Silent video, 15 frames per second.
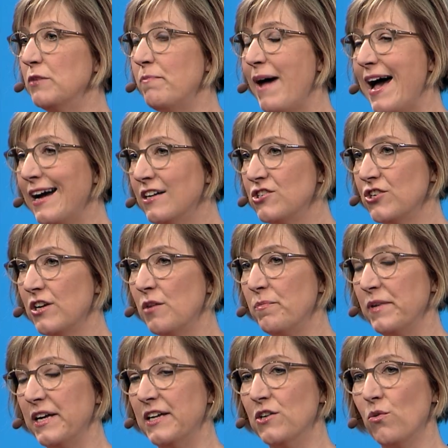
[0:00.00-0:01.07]
could package it
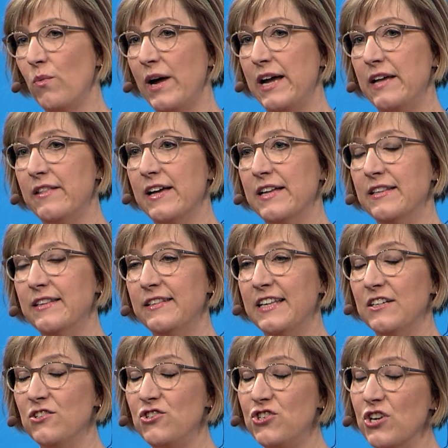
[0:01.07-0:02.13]
up in a way then
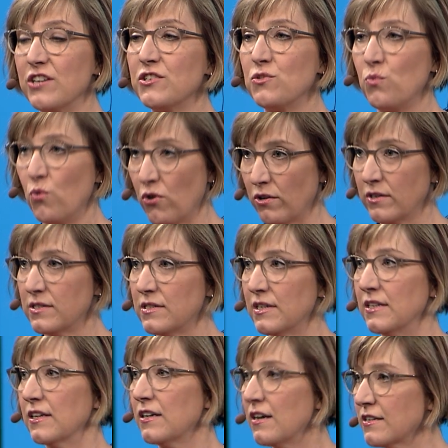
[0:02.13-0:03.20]
that just works
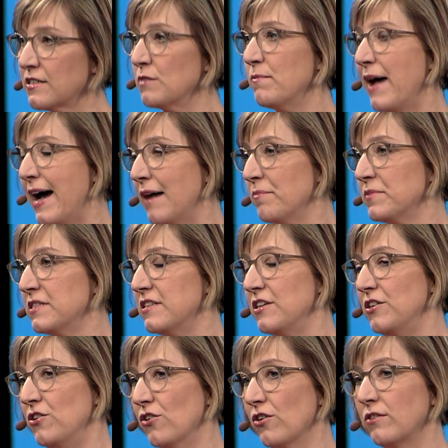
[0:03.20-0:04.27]
in the custom apps
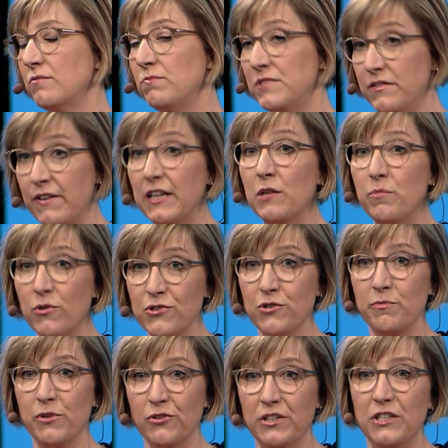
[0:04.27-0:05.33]
that your developers
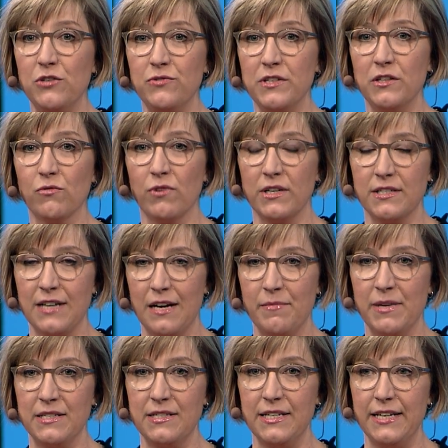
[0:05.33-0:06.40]
are building using the
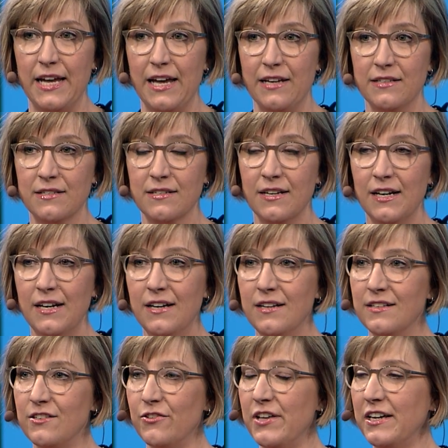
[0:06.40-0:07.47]
runtime SDKs.
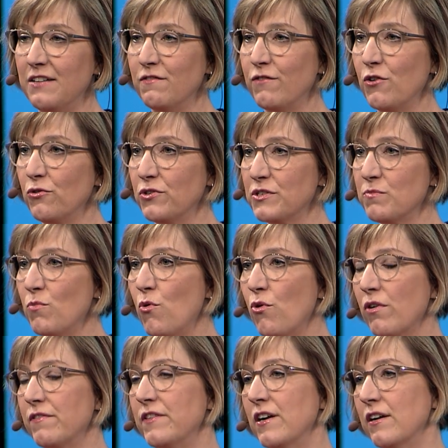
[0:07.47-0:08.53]
So they can focus
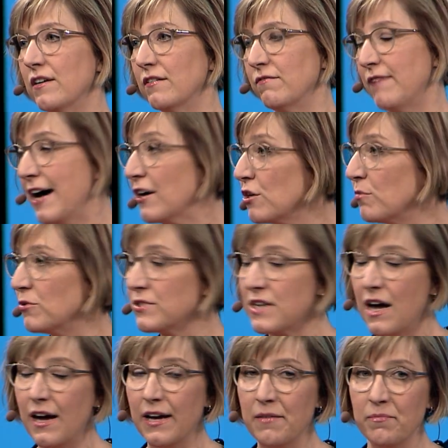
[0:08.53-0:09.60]
more of their valuable
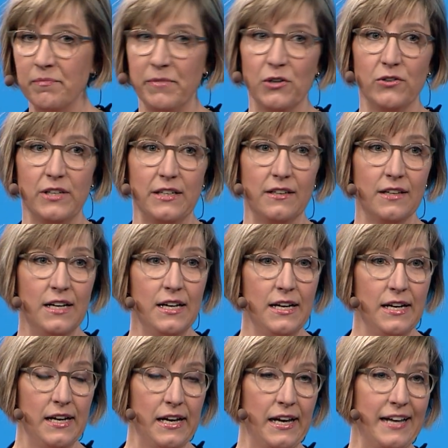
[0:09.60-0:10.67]
time building
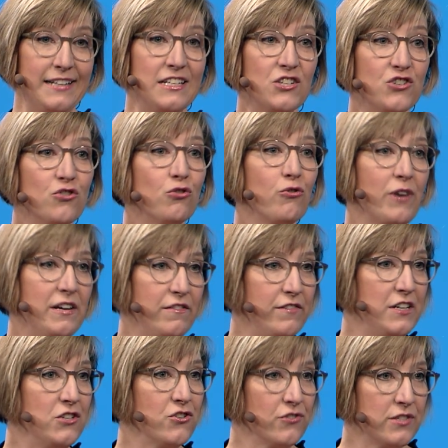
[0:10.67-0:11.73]
uh, additional great
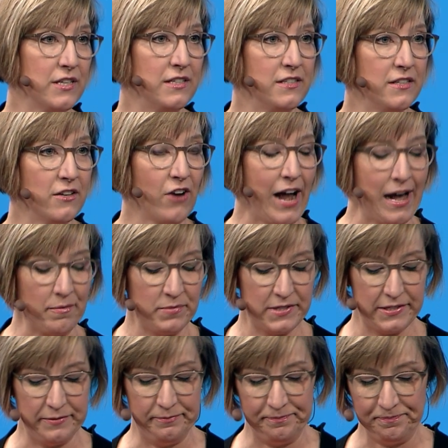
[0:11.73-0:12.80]
features into their
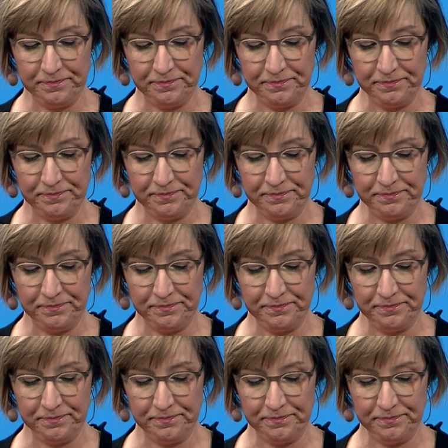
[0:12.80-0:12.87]
apps.